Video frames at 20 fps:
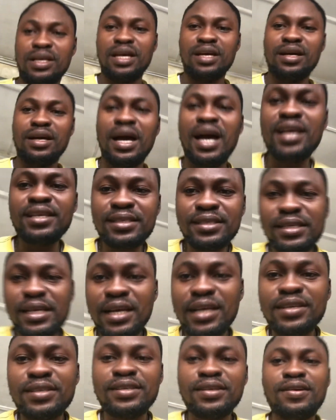
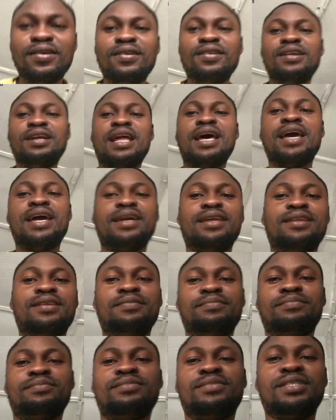answers online
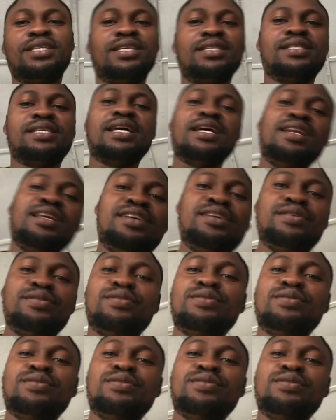telling you